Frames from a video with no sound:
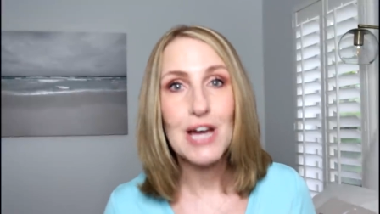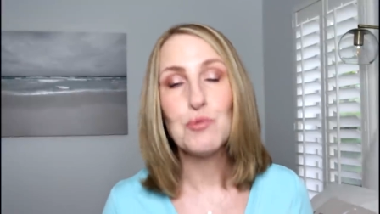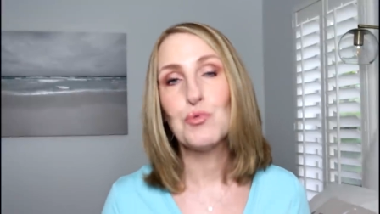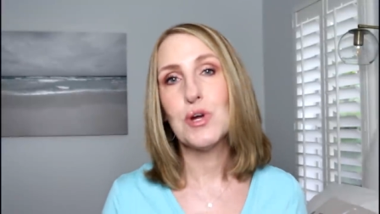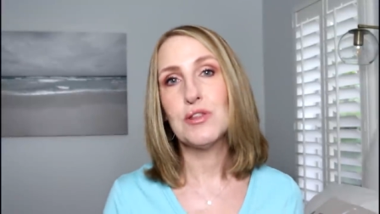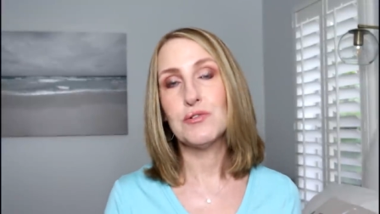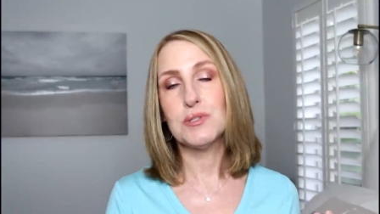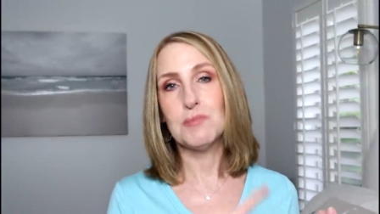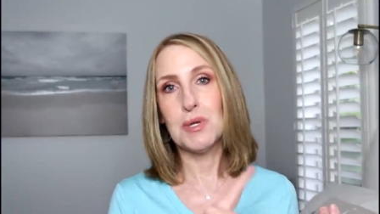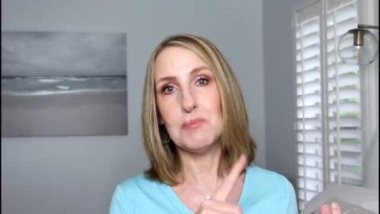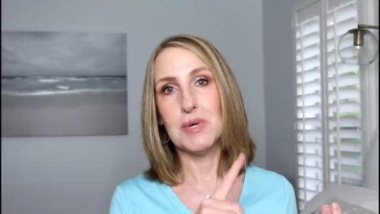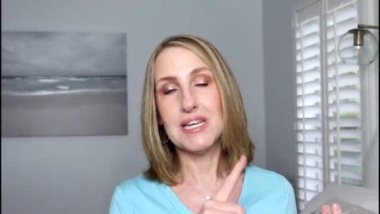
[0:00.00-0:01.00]
I'd rather
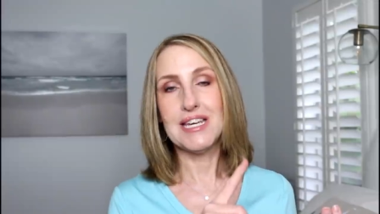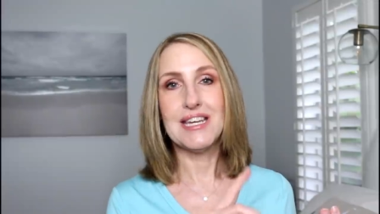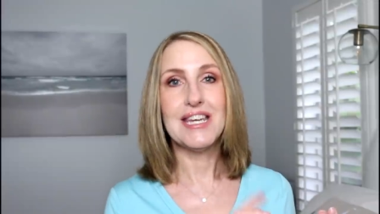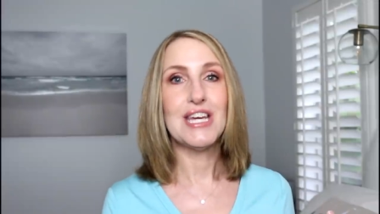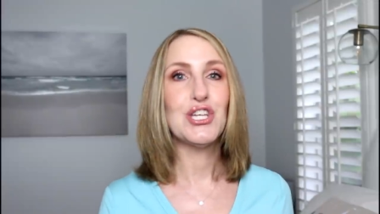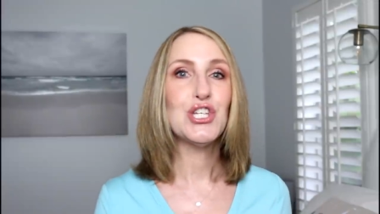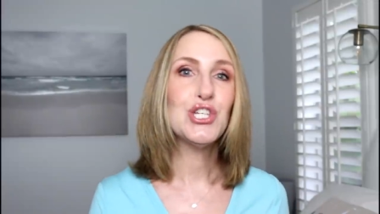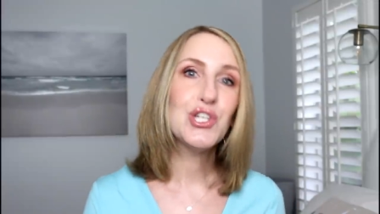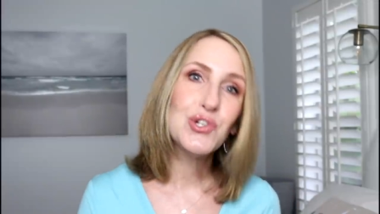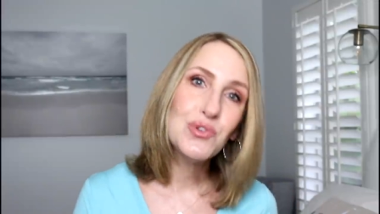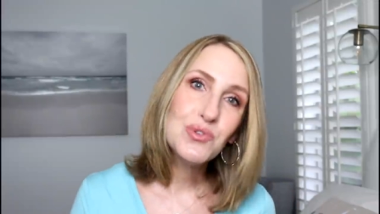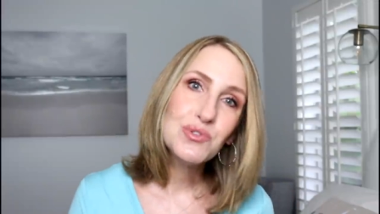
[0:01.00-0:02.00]
spend money on nice
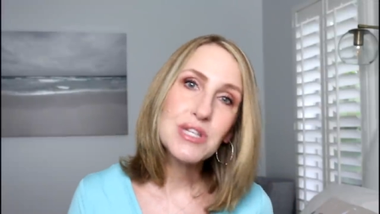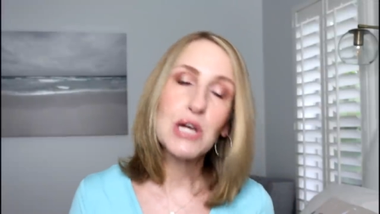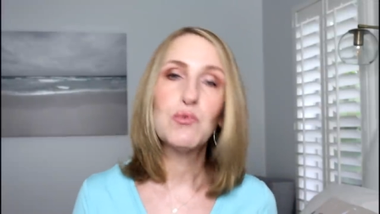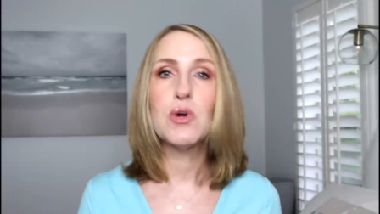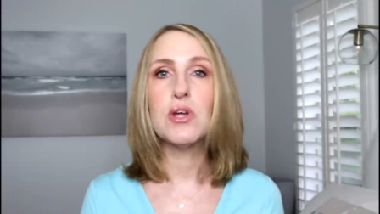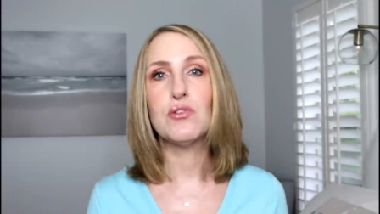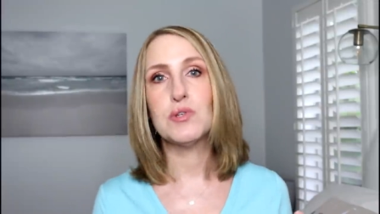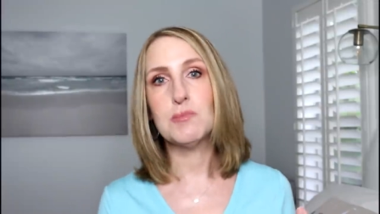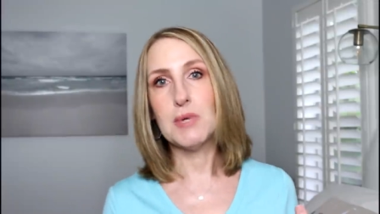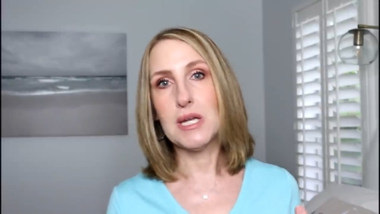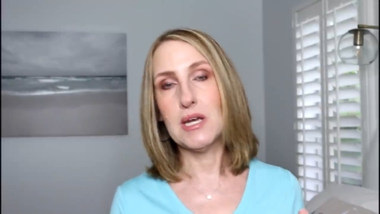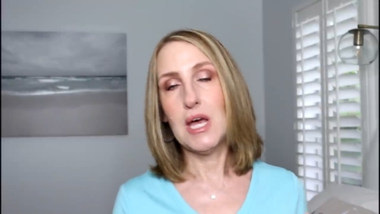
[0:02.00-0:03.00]
shoes. I'd rather
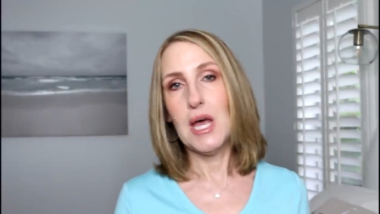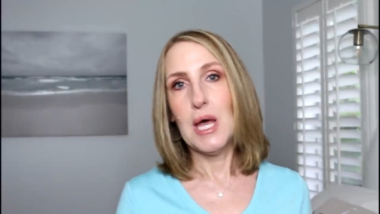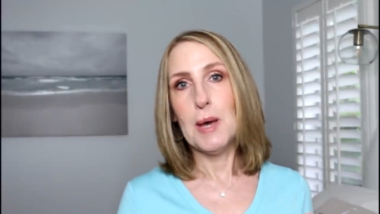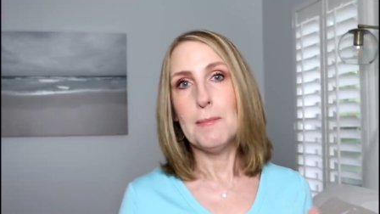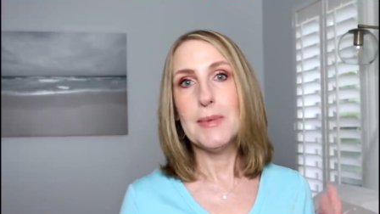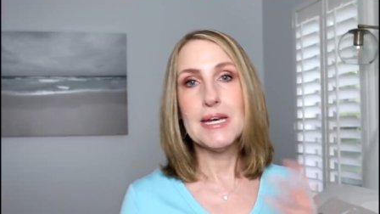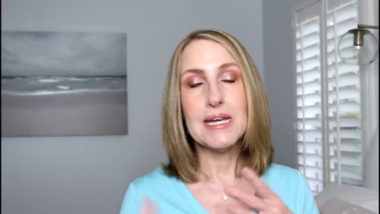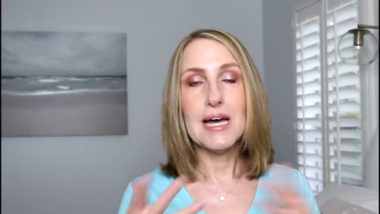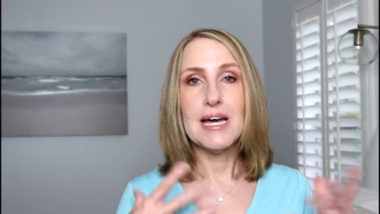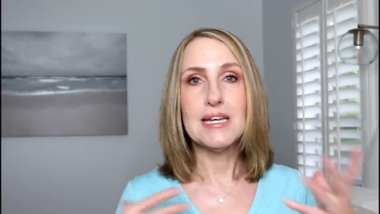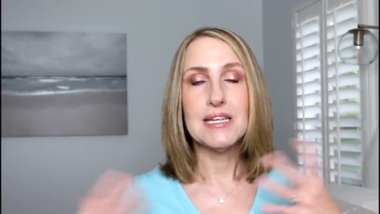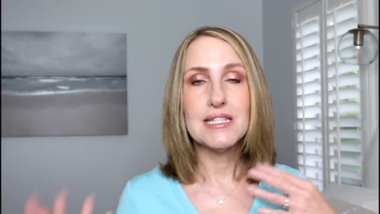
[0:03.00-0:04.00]
spend money
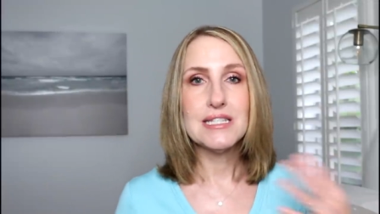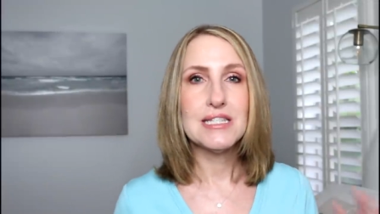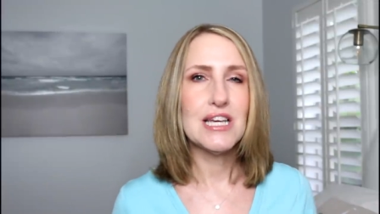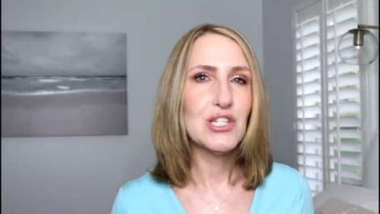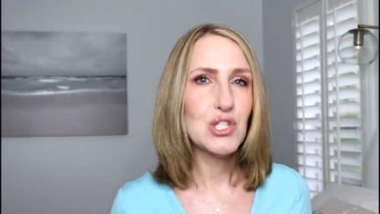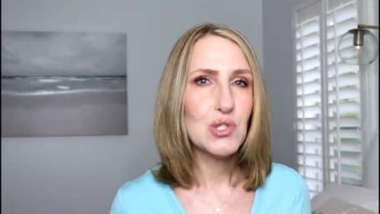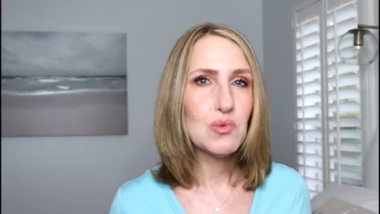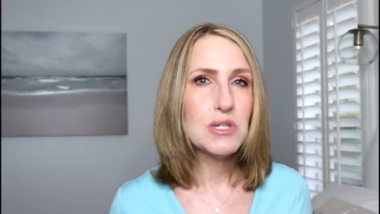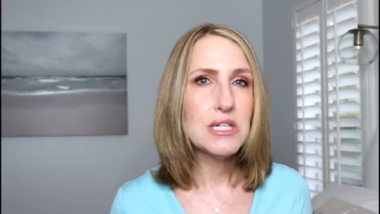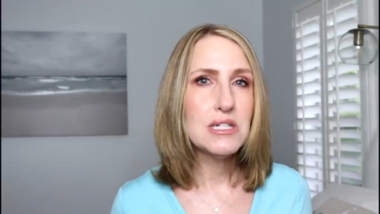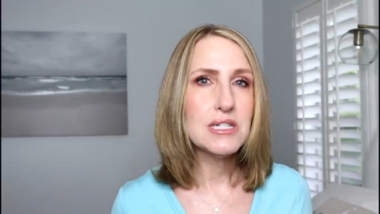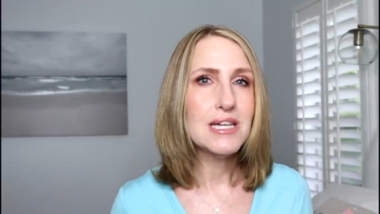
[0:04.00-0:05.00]
on
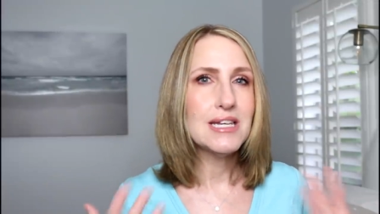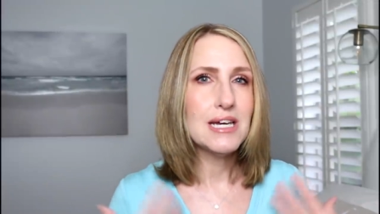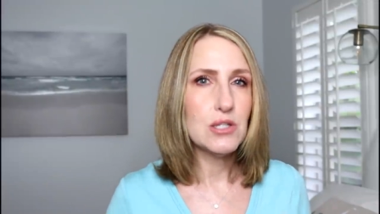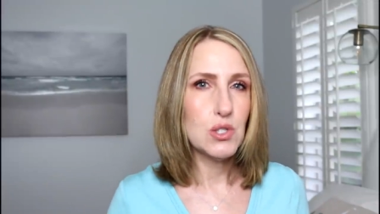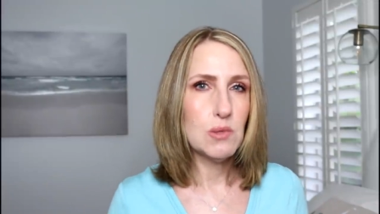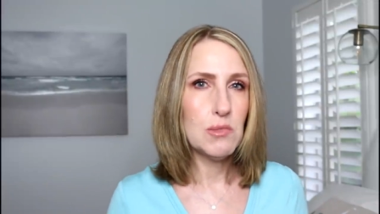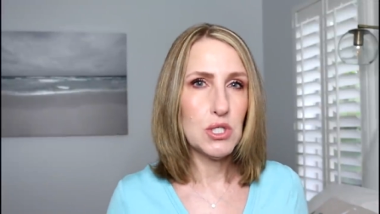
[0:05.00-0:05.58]
accessories and not so